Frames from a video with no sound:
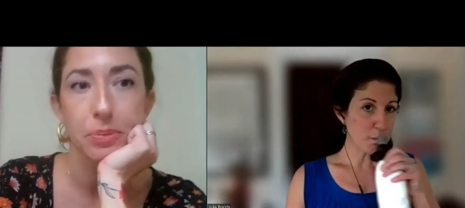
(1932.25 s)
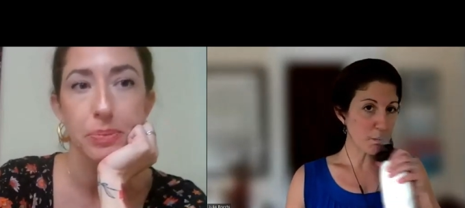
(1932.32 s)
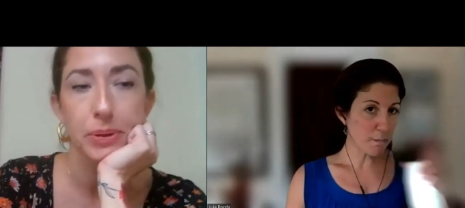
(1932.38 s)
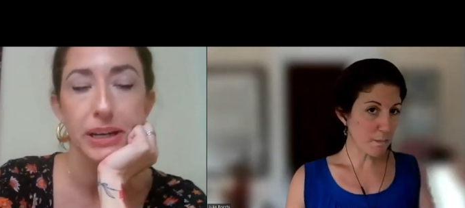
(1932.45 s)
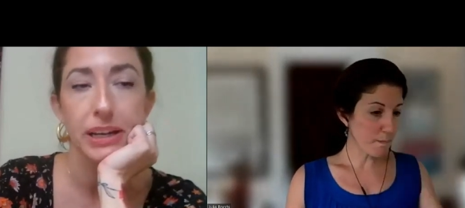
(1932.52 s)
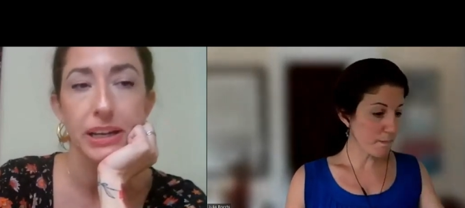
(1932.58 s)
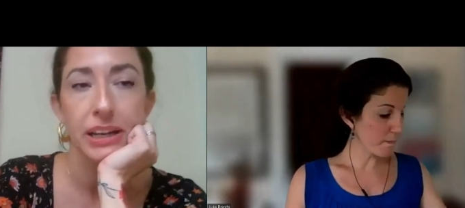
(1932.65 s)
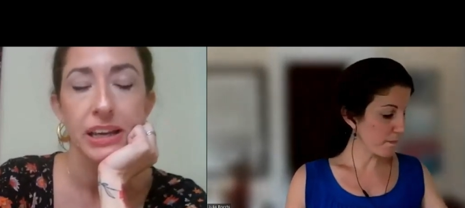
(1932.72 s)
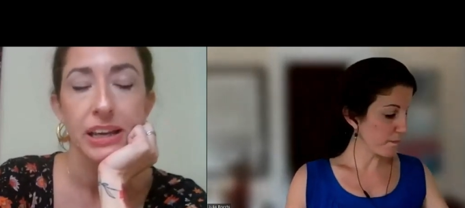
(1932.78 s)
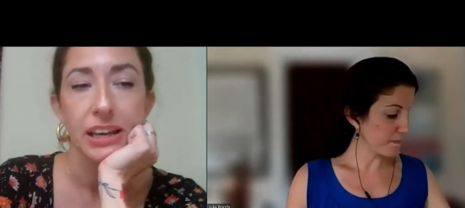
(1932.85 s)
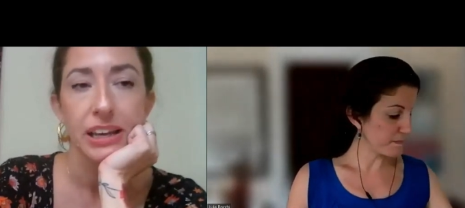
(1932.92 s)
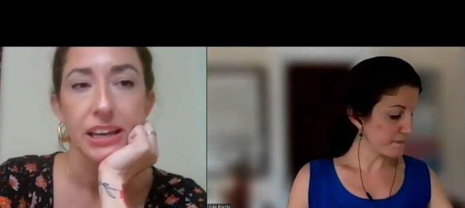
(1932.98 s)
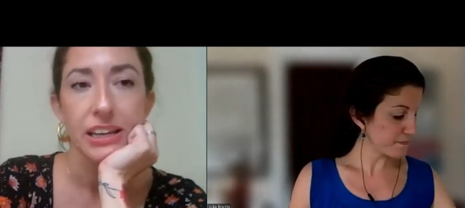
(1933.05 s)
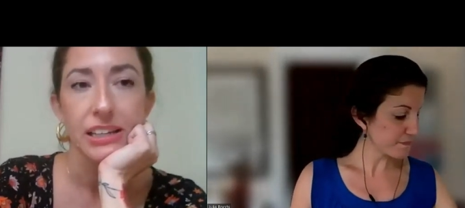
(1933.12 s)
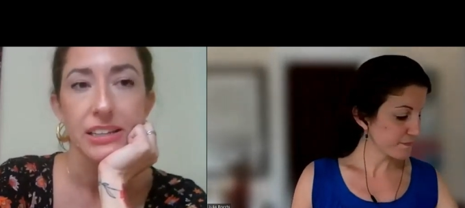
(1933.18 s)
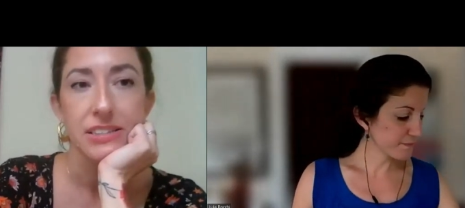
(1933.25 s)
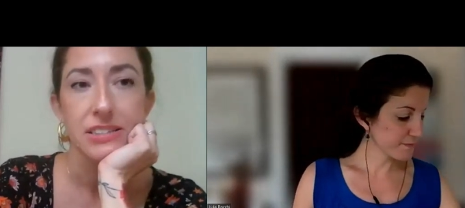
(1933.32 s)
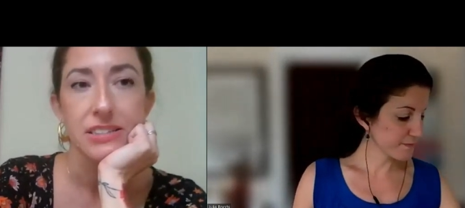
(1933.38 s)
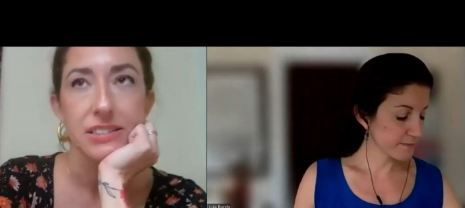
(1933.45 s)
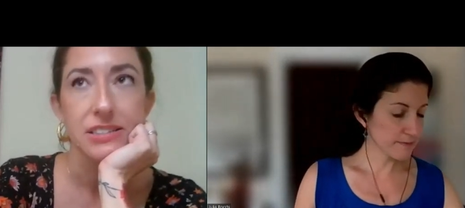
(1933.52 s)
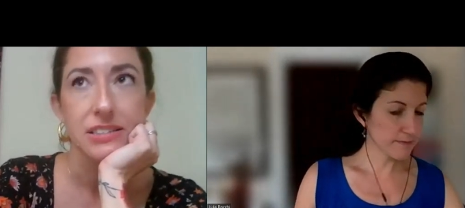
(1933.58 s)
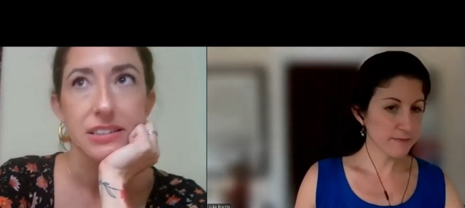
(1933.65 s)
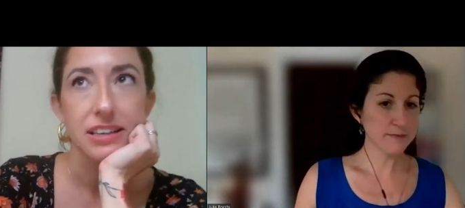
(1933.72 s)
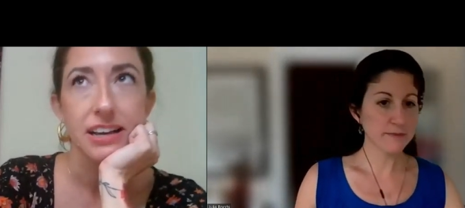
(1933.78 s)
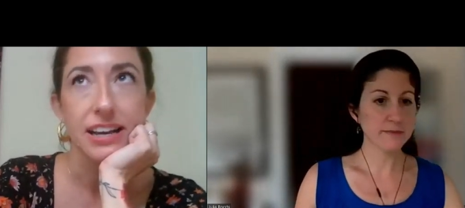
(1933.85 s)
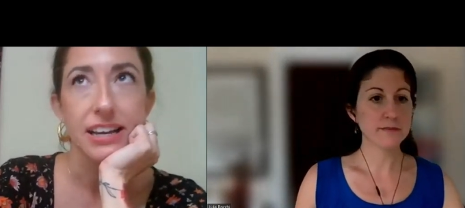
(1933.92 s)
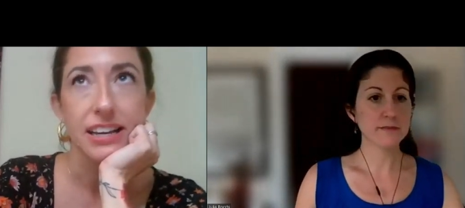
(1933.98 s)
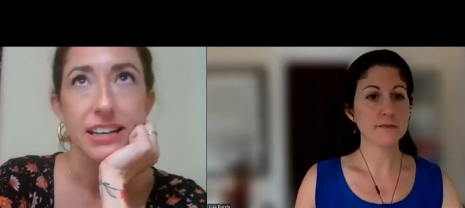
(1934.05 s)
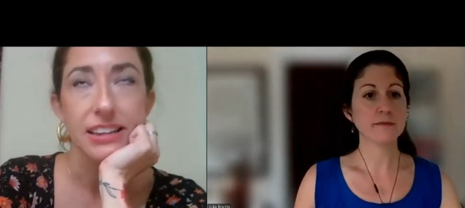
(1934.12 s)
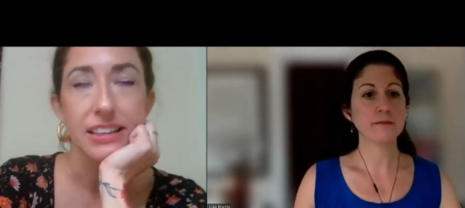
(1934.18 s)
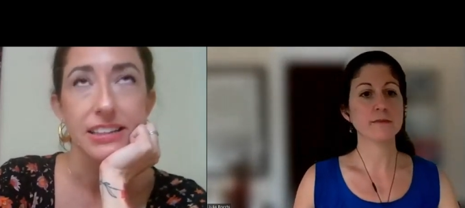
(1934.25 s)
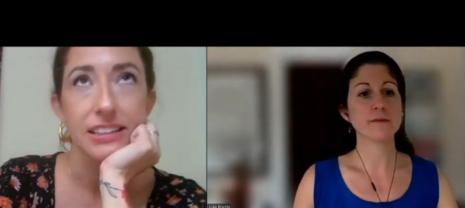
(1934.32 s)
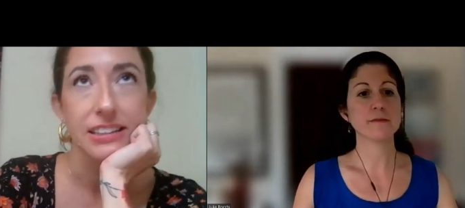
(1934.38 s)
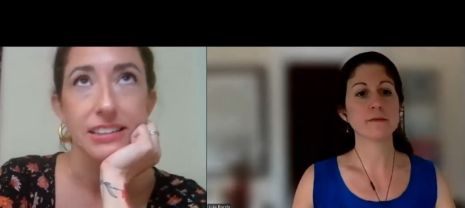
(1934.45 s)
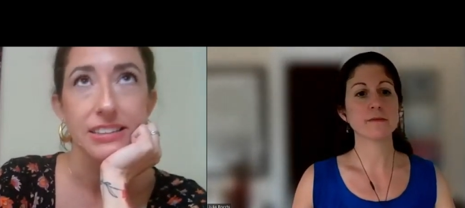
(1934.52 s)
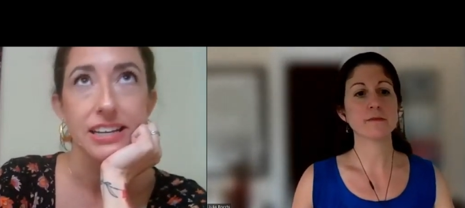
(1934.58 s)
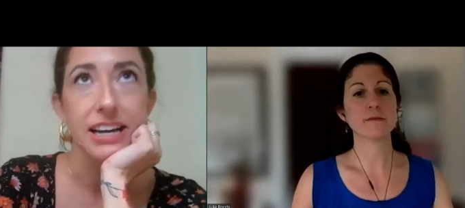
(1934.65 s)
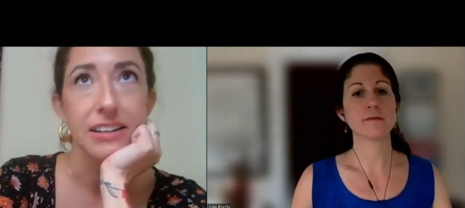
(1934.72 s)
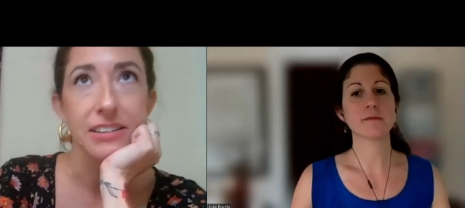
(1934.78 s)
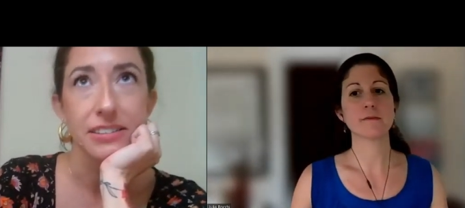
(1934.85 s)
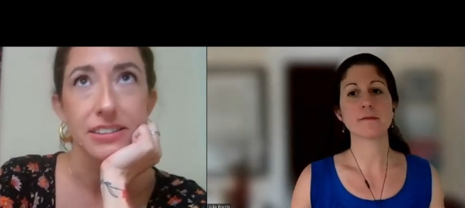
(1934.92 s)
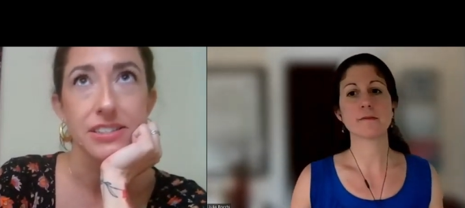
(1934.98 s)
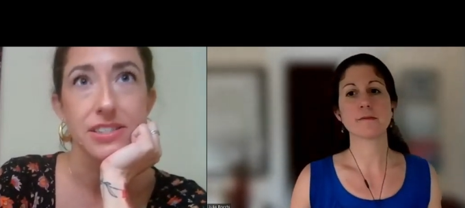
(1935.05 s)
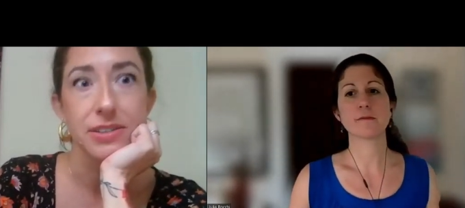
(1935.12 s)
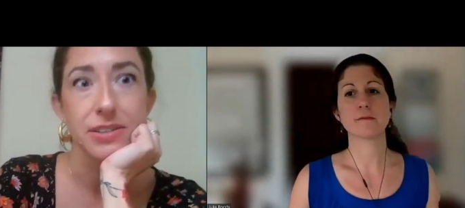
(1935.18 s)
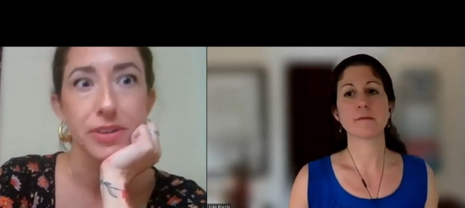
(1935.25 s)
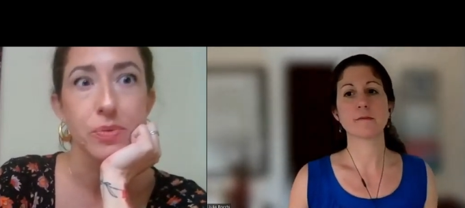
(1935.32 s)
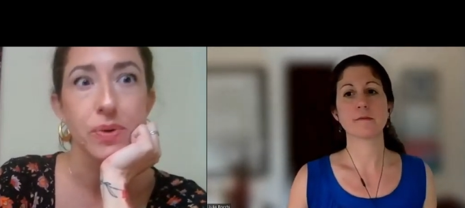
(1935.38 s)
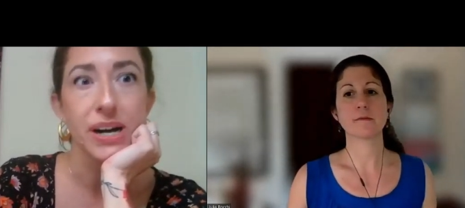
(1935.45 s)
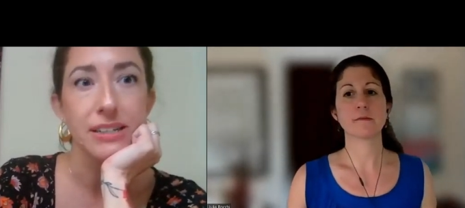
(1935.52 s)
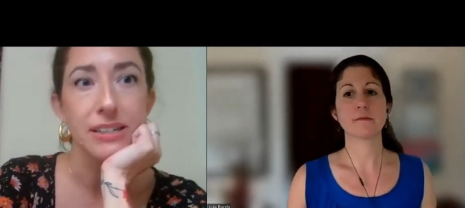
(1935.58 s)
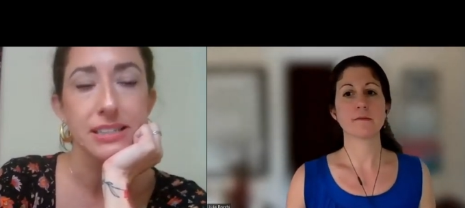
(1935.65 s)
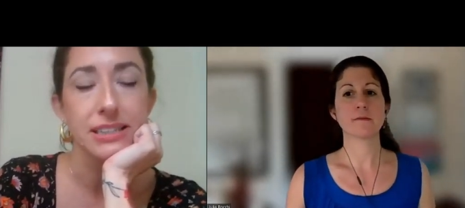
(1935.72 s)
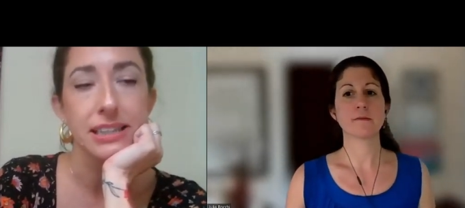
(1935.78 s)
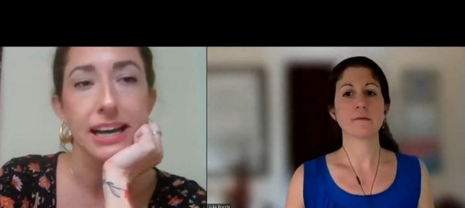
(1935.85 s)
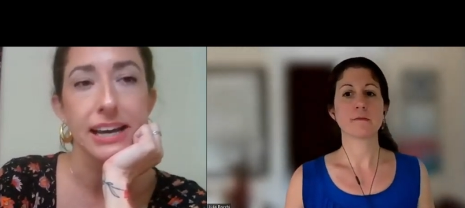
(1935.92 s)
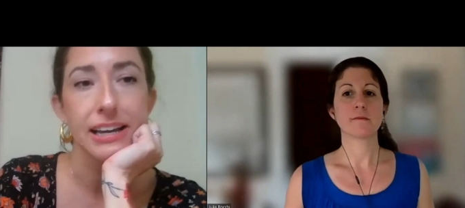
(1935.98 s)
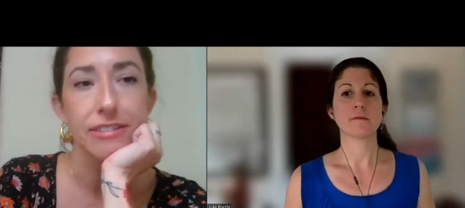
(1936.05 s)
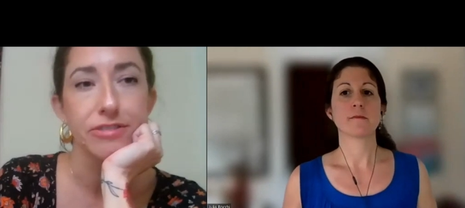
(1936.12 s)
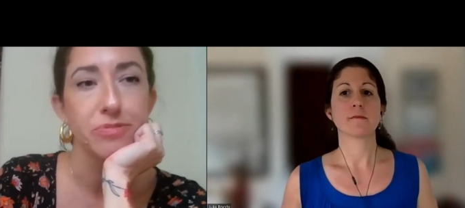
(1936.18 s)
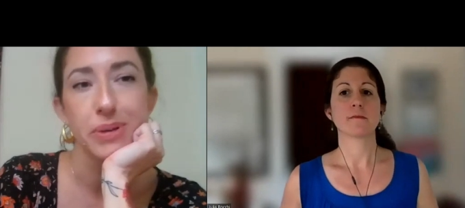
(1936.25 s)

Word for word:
Speaker 1: but it's I the title is The Rewilded Life.